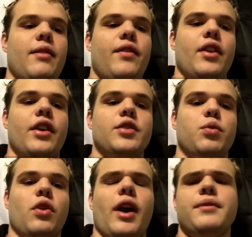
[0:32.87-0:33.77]
Various
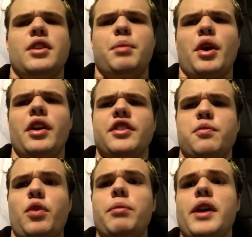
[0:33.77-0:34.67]
war crimes and imperialism
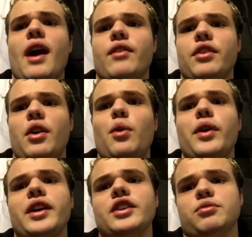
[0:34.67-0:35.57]
will be covered, though, when
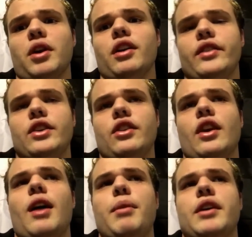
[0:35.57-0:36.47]
it is relevant to the
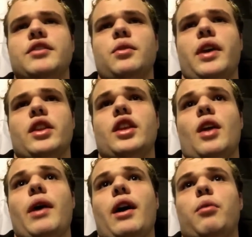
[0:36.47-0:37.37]
topic. So, like, the
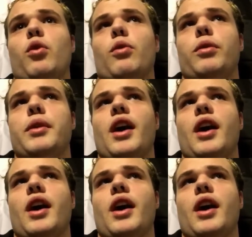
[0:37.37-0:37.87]
Iraq War will be